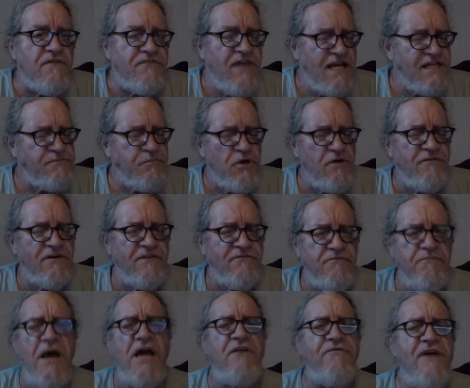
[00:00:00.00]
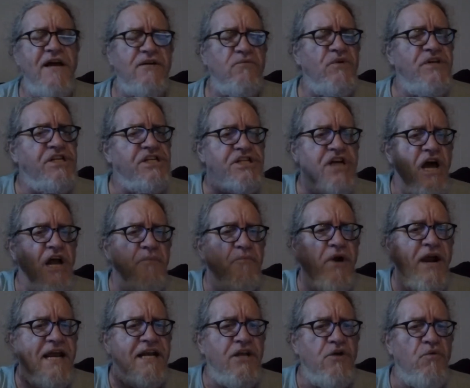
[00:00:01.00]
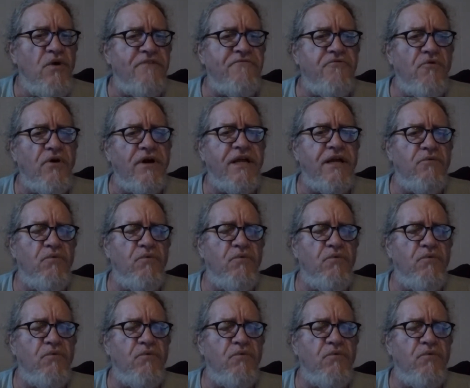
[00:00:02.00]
That's perfect. Matter of fact, we just got a brand new one for you.